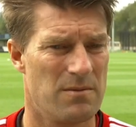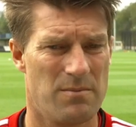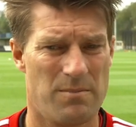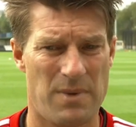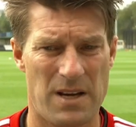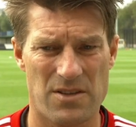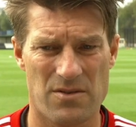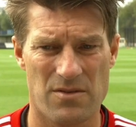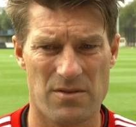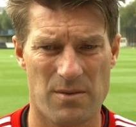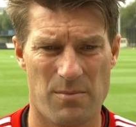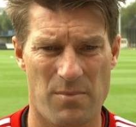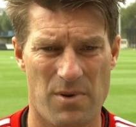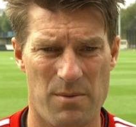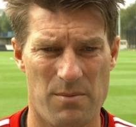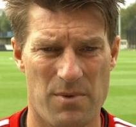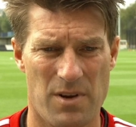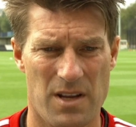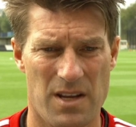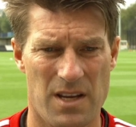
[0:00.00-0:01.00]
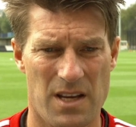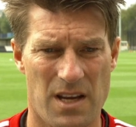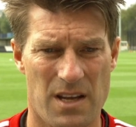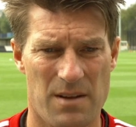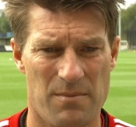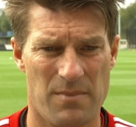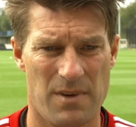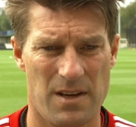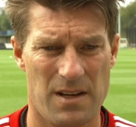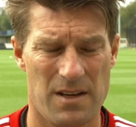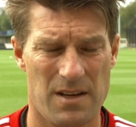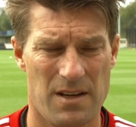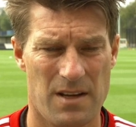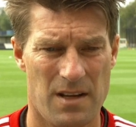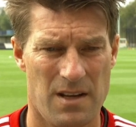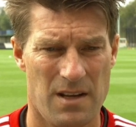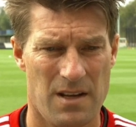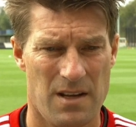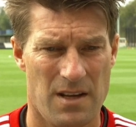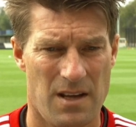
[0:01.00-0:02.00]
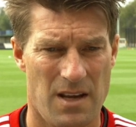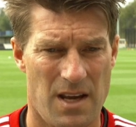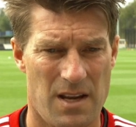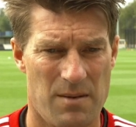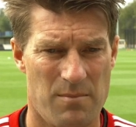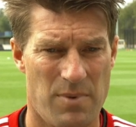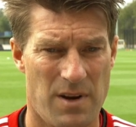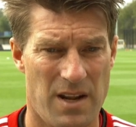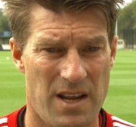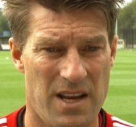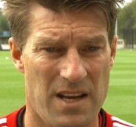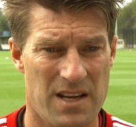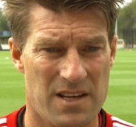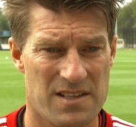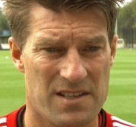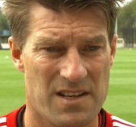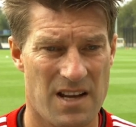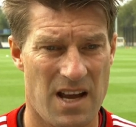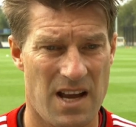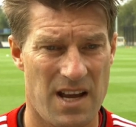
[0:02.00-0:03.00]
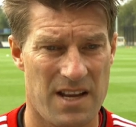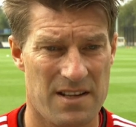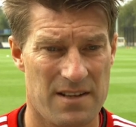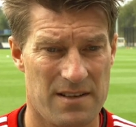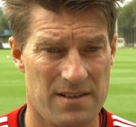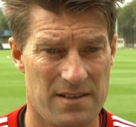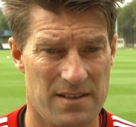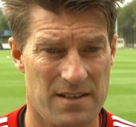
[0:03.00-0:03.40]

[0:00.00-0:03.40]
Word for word: back to the Premier League and and, and playing aside.